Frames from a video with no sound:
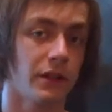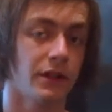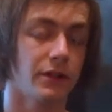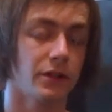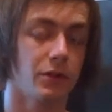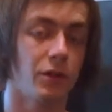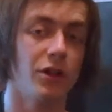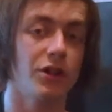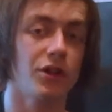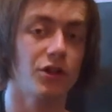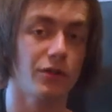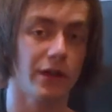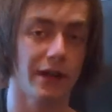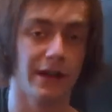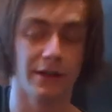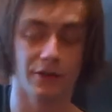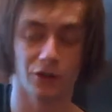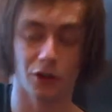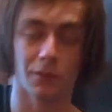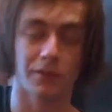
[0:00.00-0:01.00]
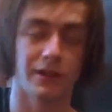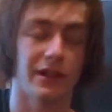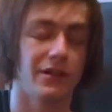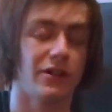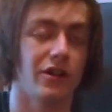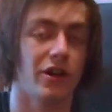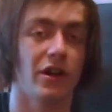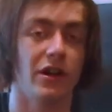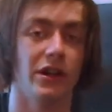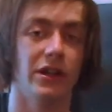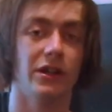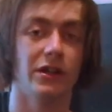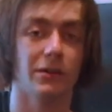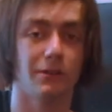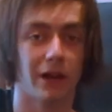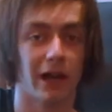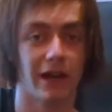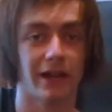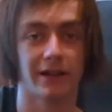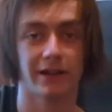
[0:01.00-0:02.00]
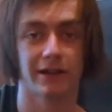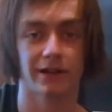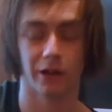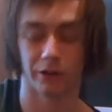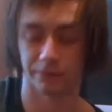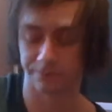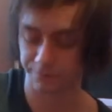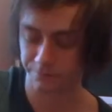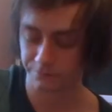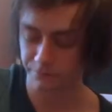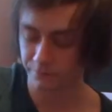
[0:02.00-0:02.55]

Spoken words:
So once you're in drop C tuning, you can play this song.